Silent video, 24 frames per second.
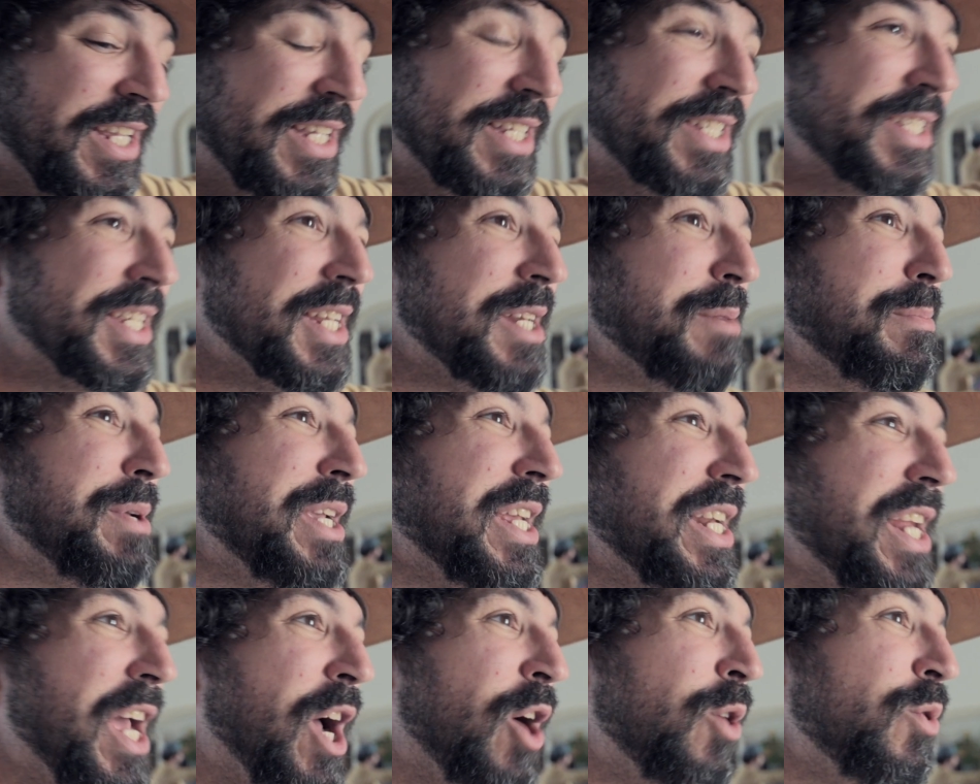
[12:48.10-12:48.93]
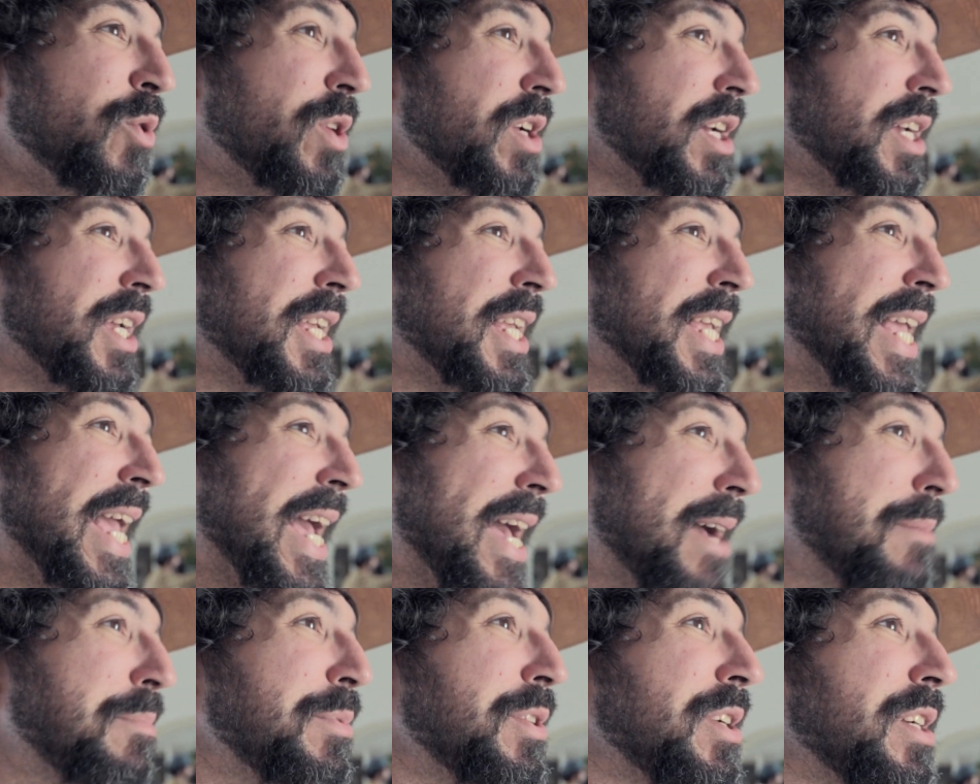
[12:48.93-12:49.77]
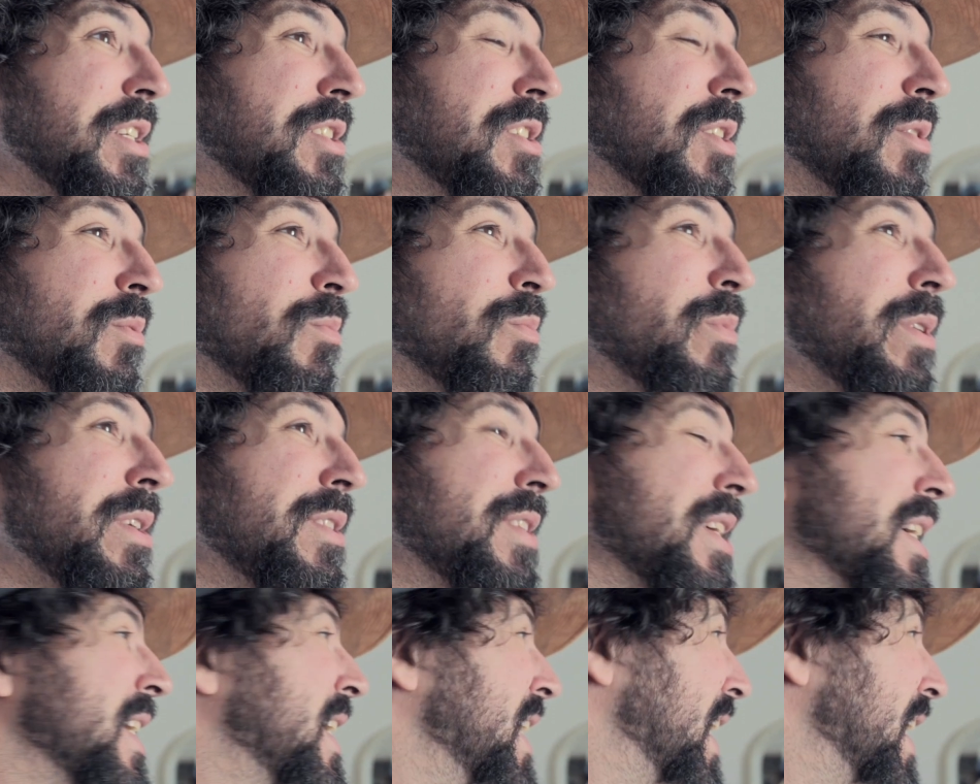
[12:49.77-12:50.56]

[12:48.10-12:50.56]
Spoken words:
is going to be an oak cabinet with